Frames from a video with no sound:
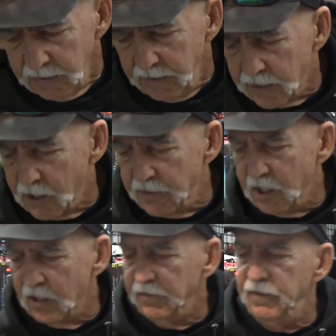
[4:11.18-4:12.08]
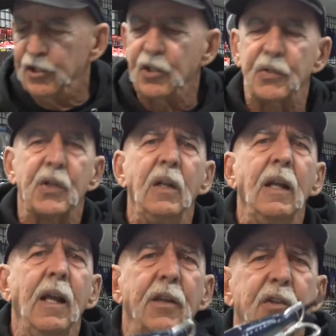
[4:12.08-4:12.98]
And on the artificials,
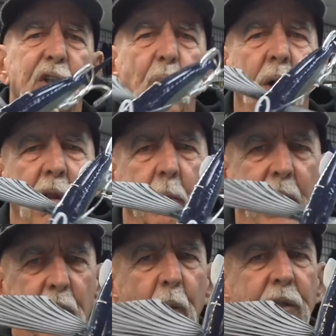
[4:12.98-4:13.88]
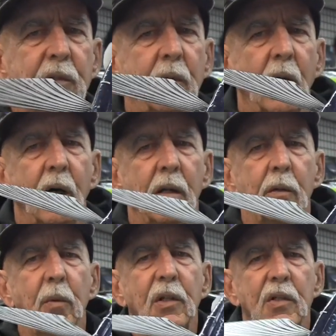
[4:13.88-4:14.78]
this is one of the better ones that
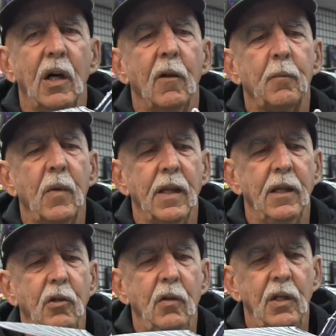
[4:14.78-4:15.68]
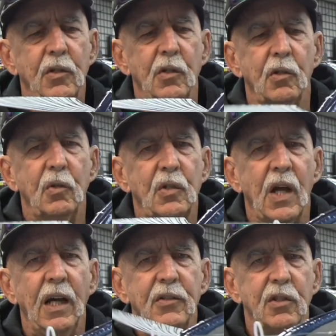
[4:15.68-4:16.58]
we sell. And they do these in two
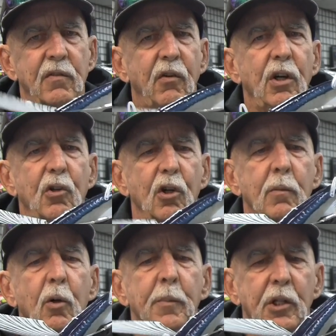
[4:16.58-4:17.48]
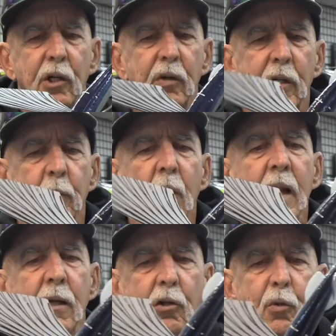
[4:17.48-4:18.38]
sizes, very durable material,
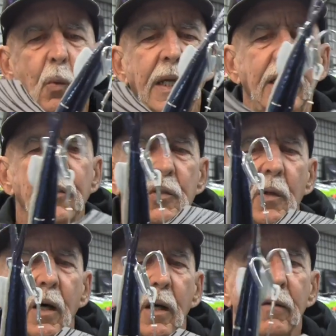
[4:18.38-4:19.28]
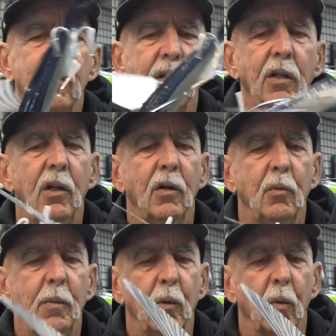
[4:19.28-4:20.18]
good wings, everything, you know,
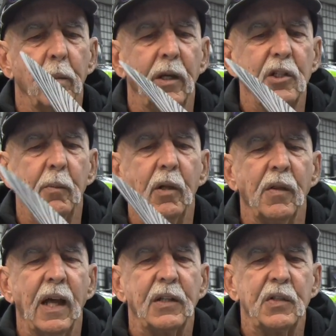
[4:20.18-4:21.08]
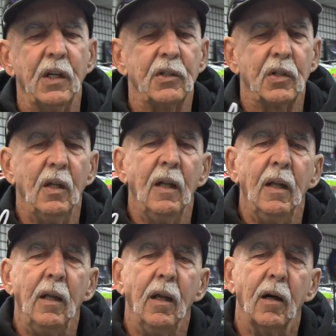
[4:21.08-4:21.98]
would be replaceable in that sense.
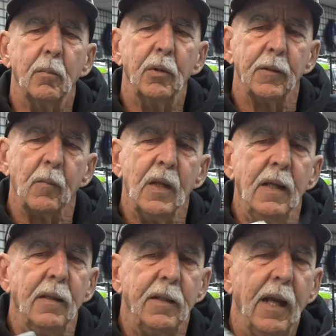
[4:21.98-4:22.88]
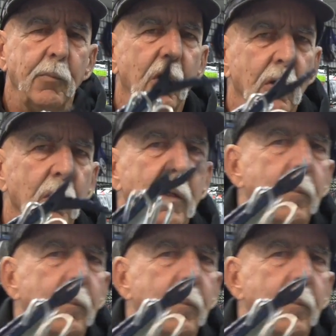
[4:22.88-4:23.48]
But damn good lure.